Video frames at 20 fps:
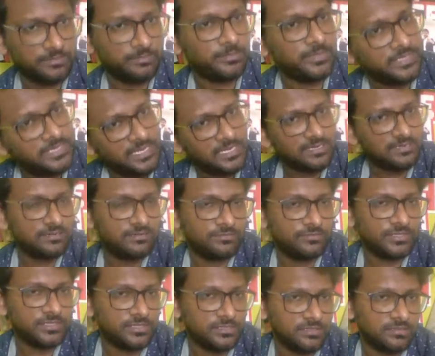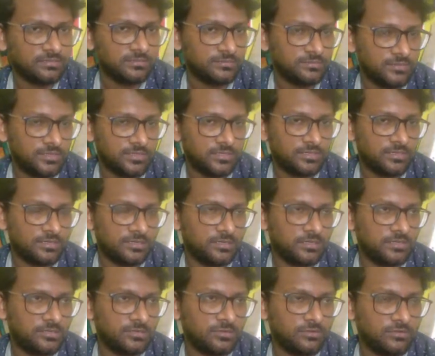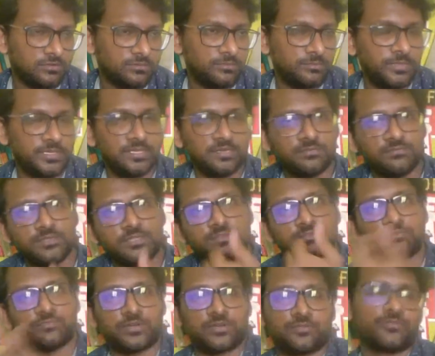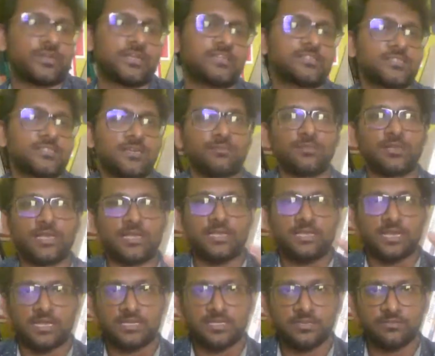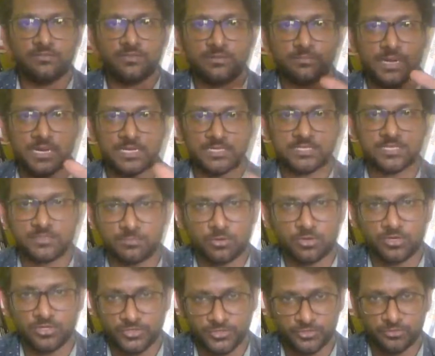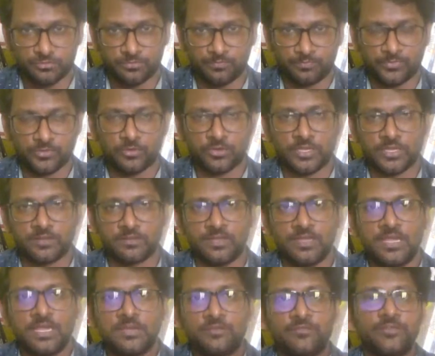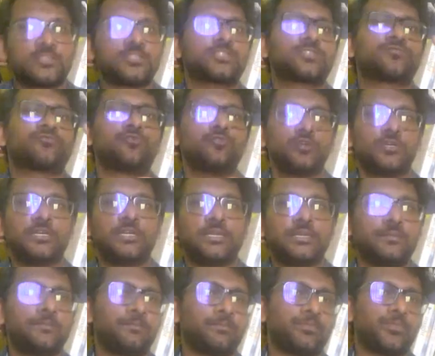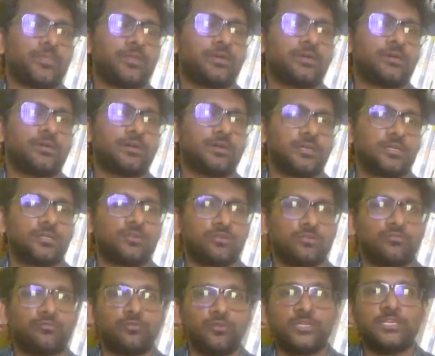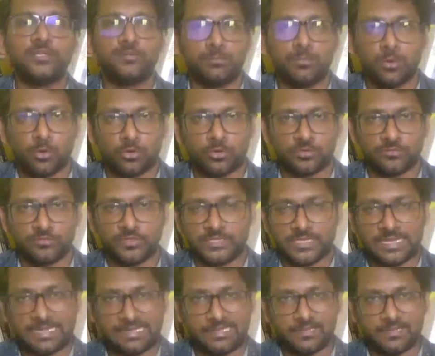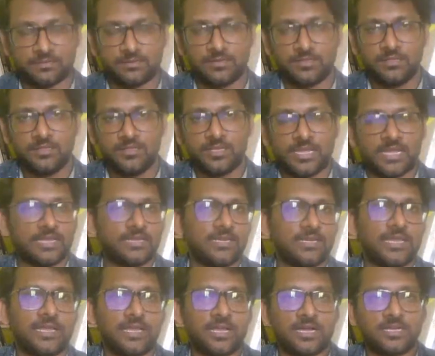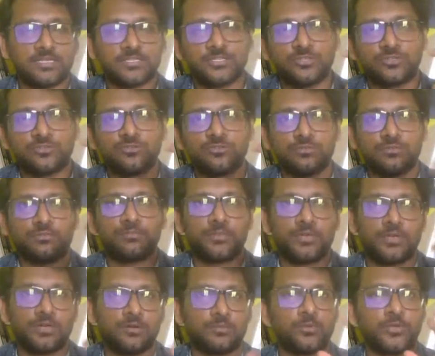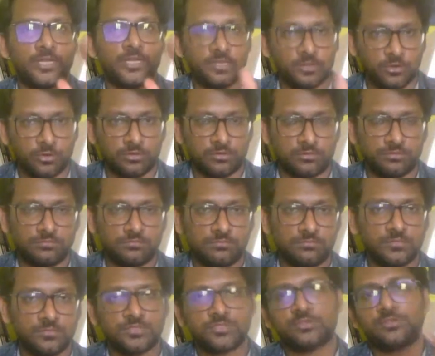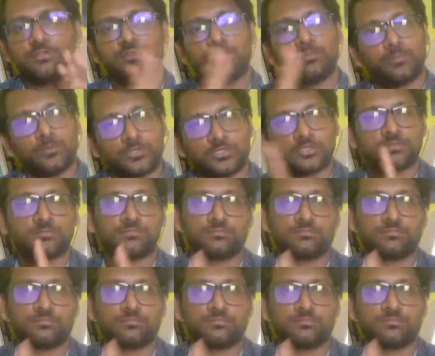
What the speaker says: began with the begin with. For example, I give a basketball to you, okay, which is fully blown with air, and I ask you to put a goal. So you will put,